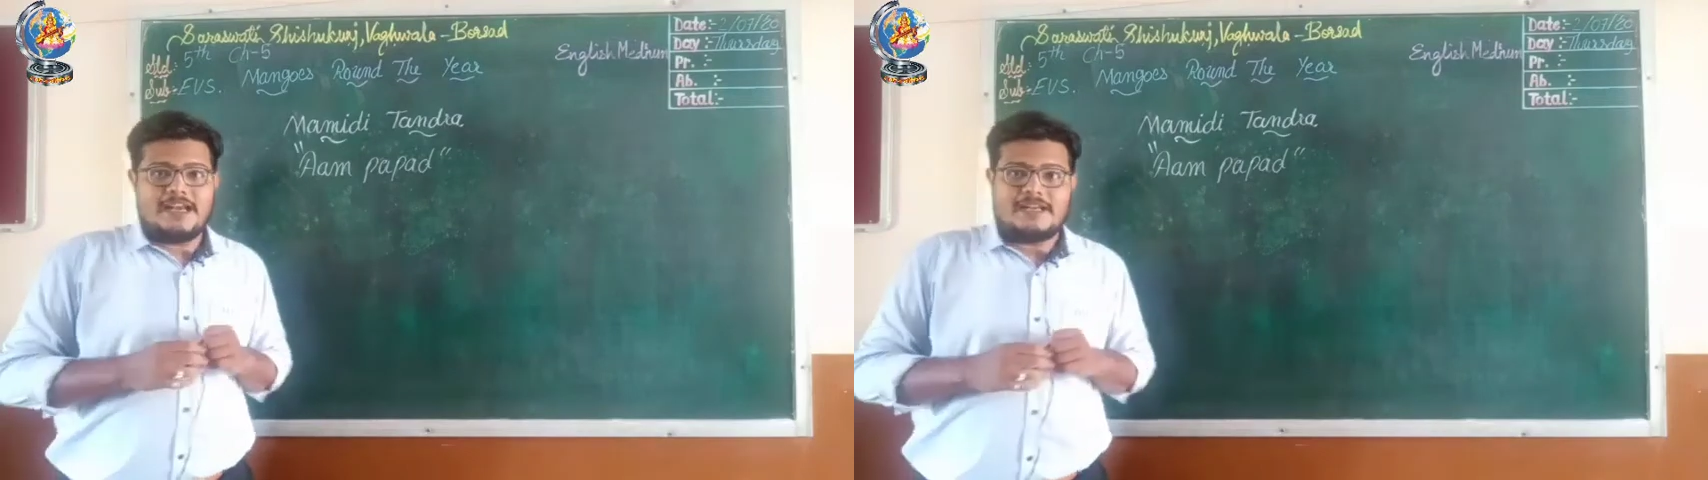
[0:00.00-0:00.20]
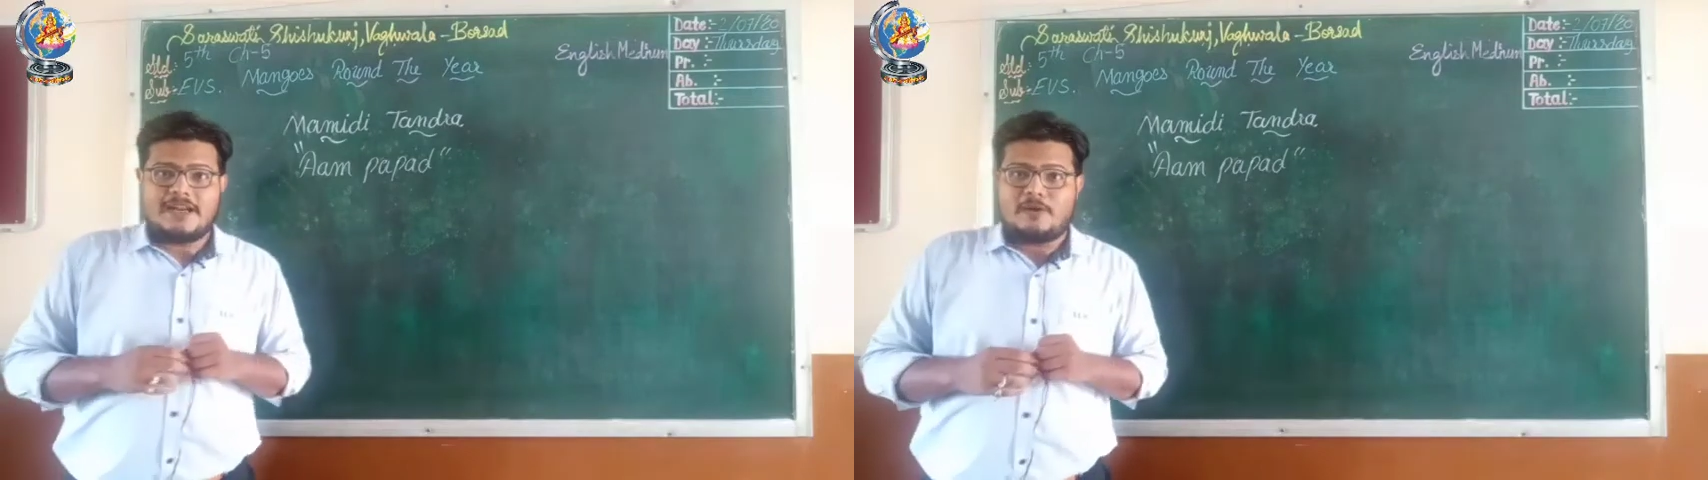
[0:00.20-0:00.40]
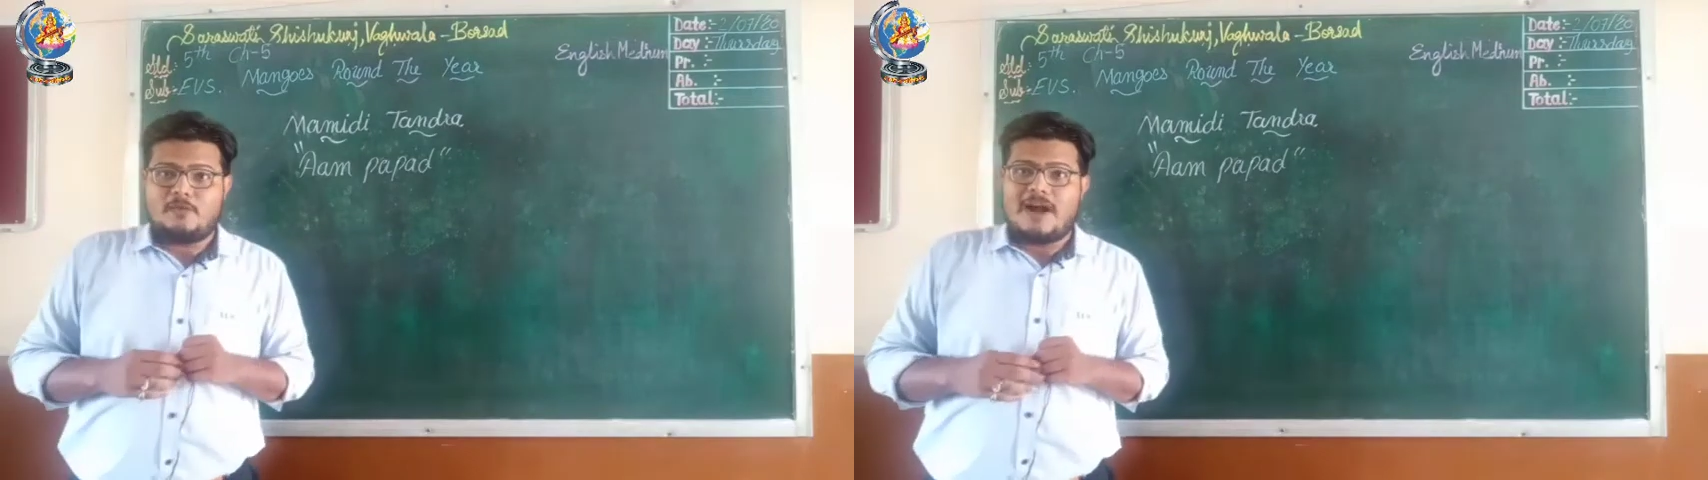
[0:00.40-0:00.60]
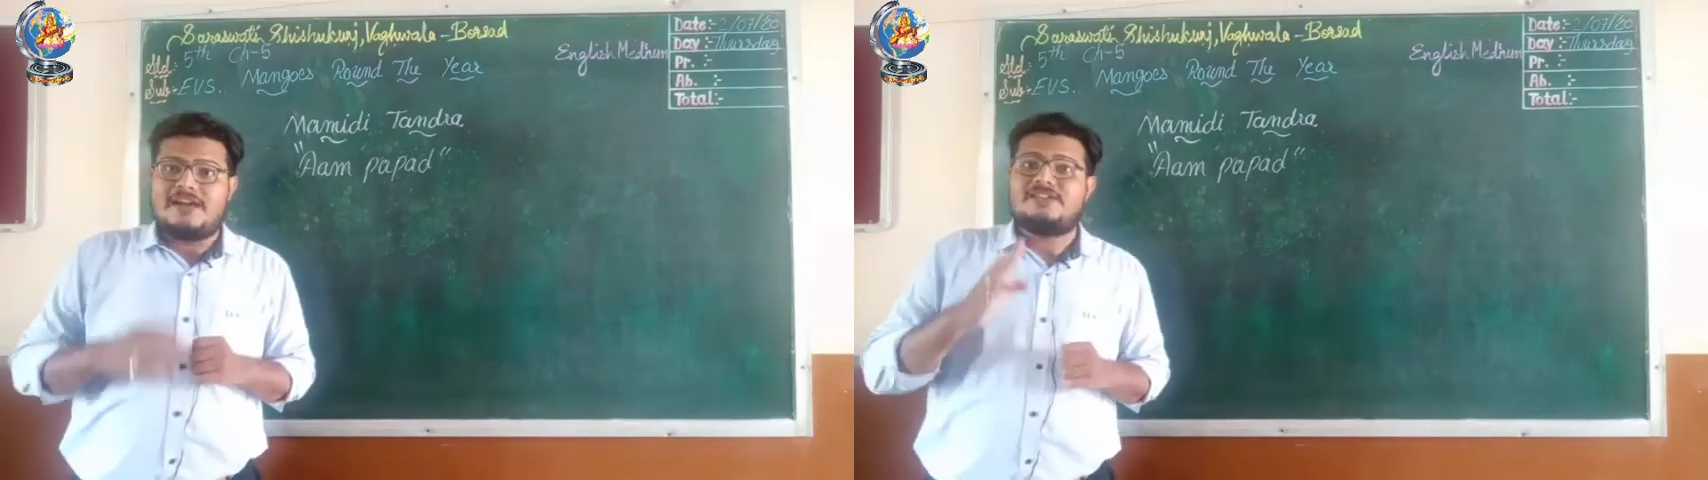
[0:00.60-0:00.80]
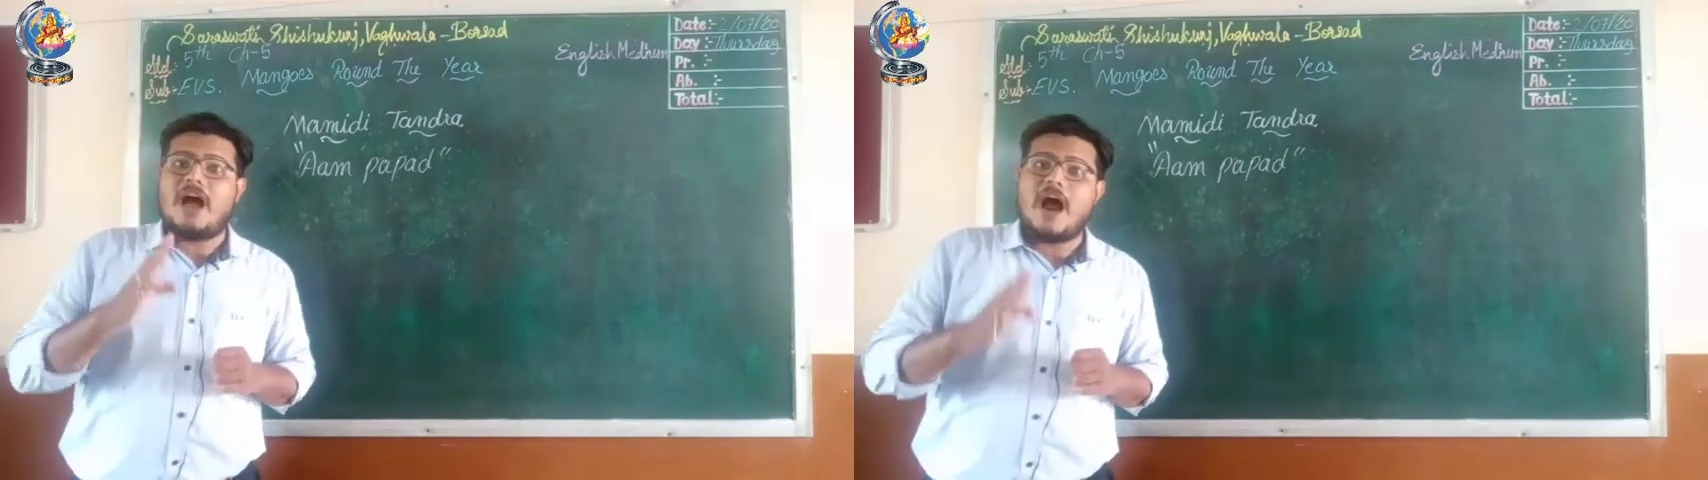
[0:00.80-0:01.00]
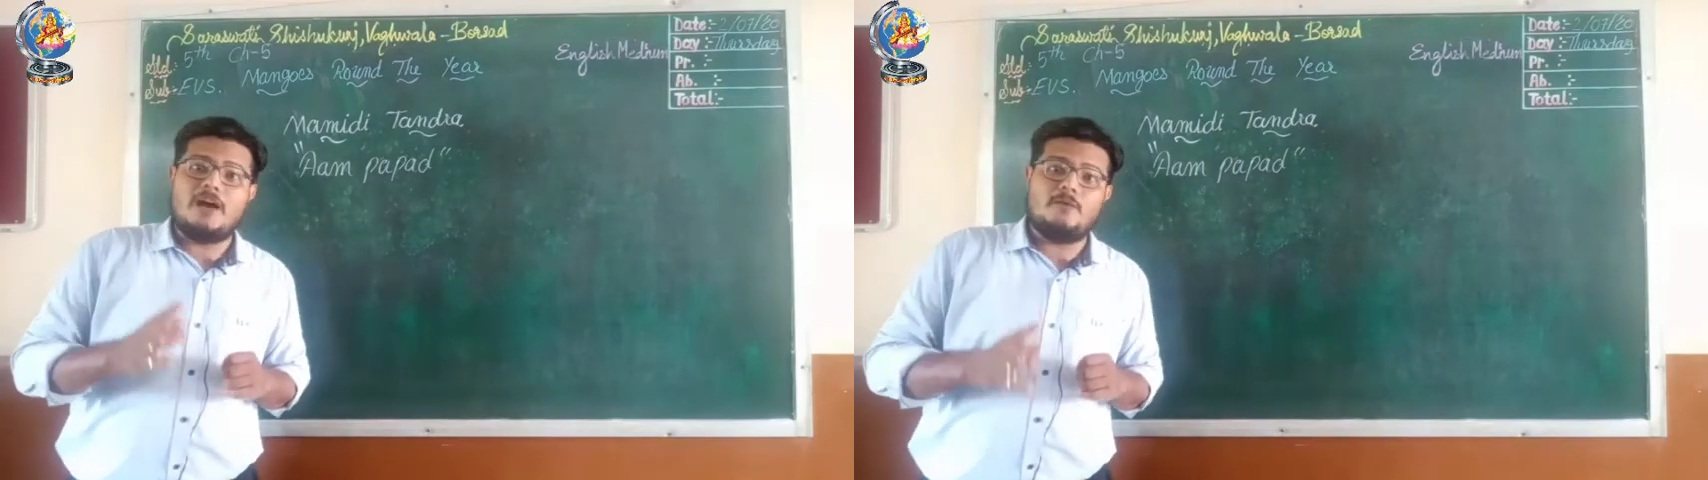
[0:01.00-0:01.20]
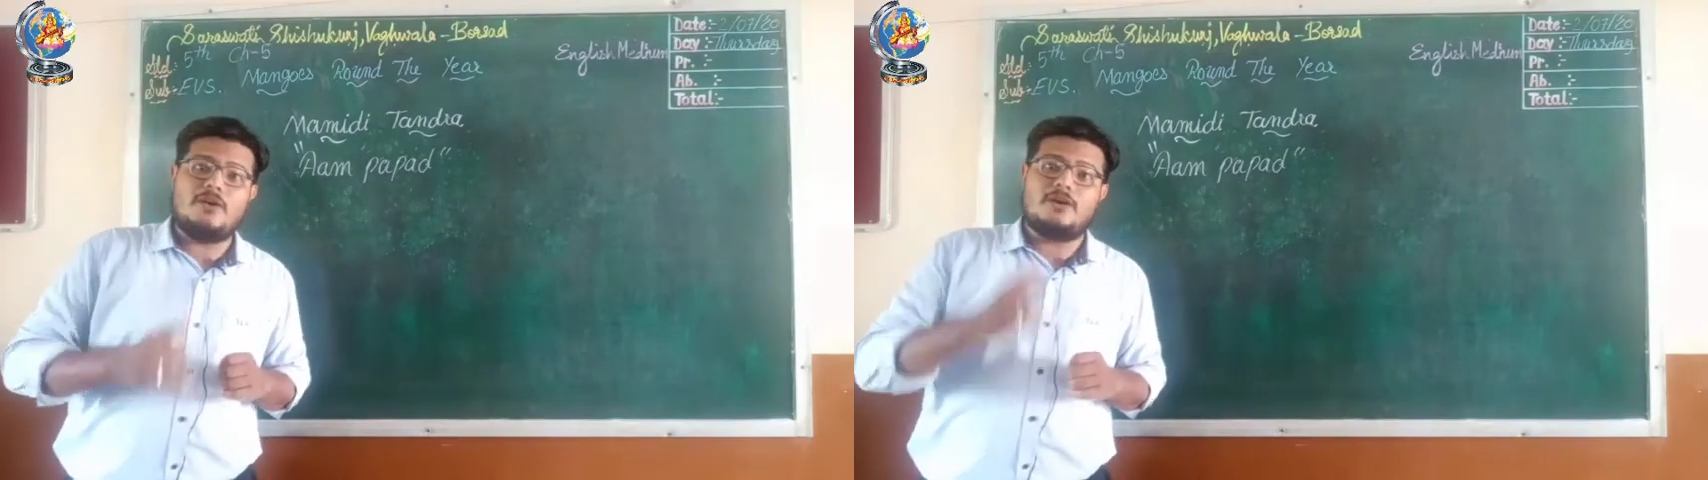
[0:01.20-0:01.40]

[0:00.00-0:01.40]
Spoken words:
It requires hard